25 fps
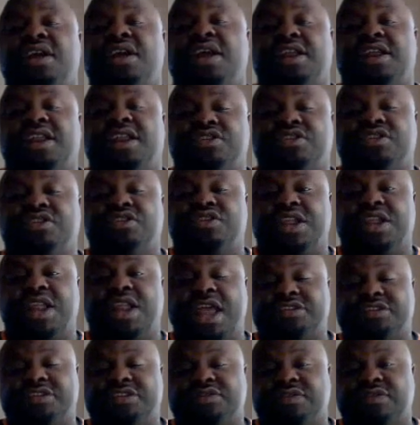And you can
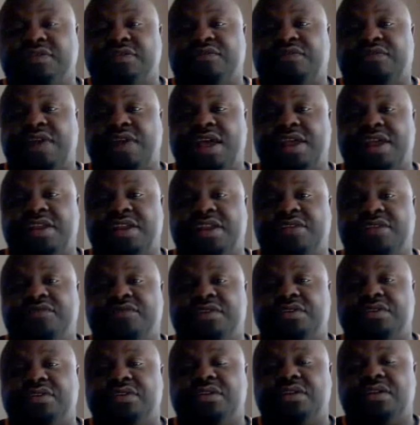actually find
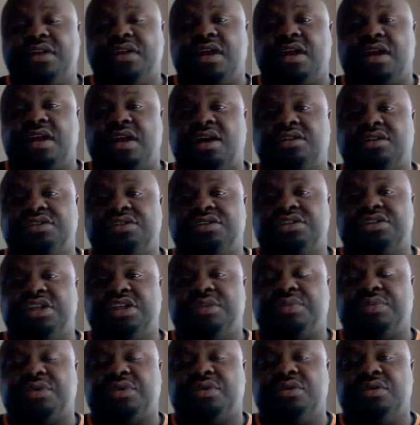even
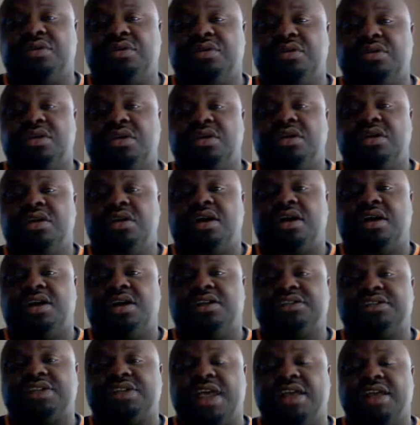cheaper
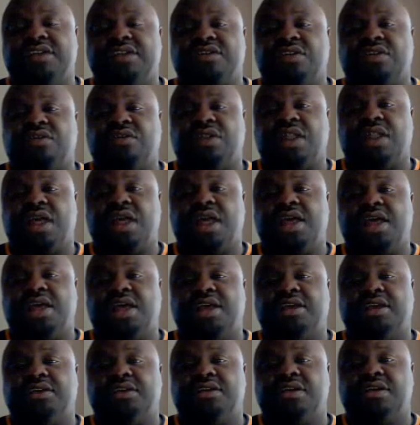signs
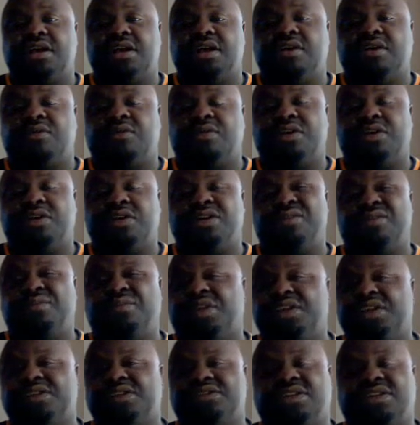online. One of the
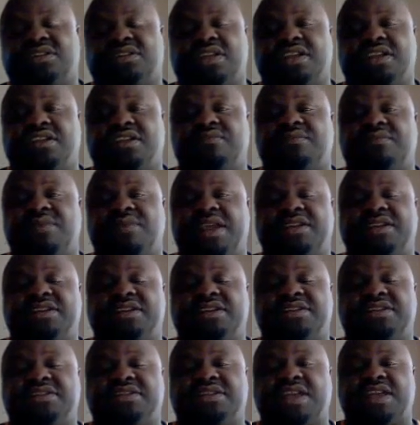places I think is
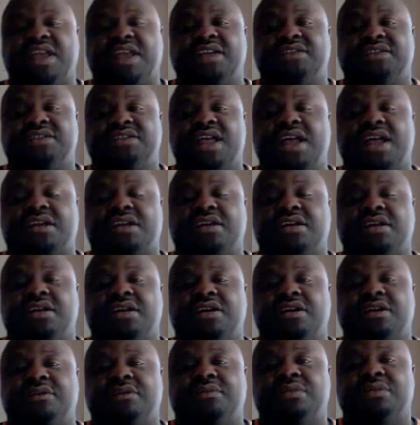
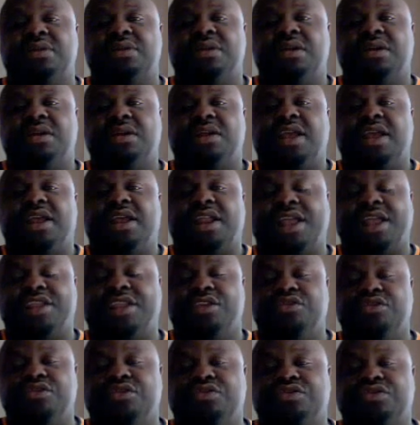banditsigns.com. And I
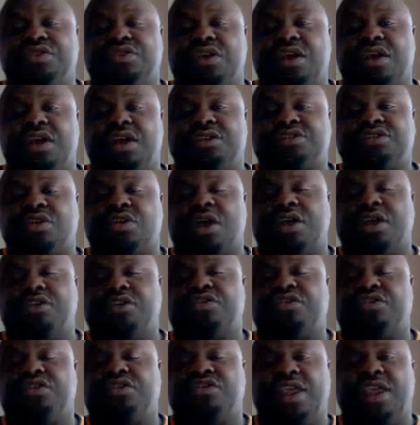used
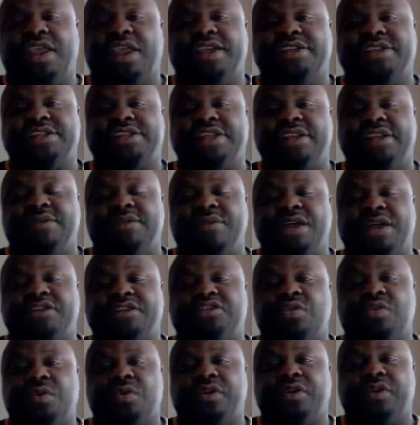to use 18 by
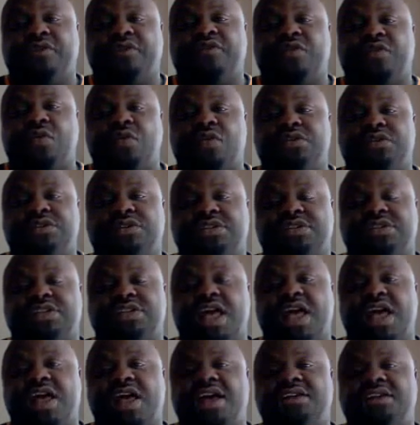24 as the
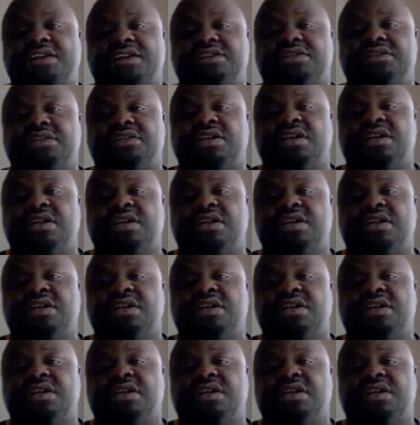size.